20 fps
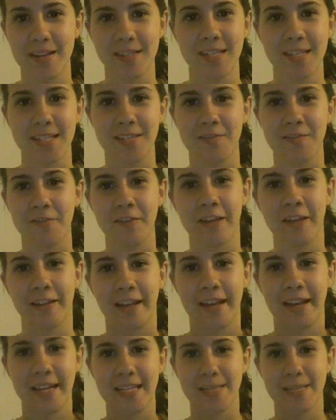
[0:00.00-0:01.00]
It doesn't feel
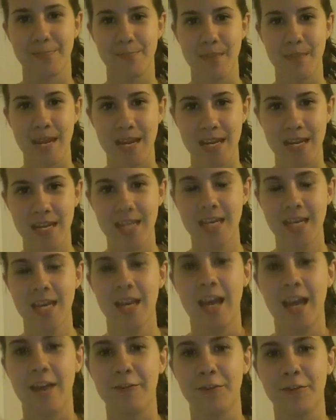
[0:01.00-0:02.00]
like it's me.
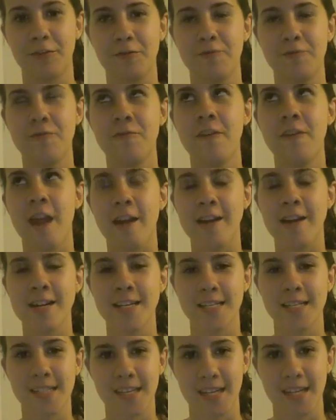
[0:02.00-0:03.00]
I feel very
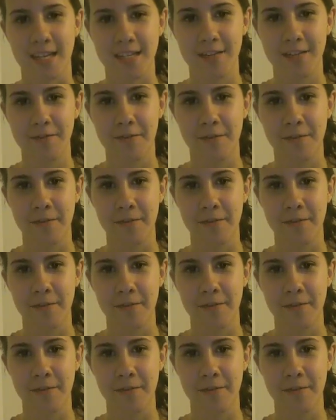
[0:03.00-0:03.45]
disconnected from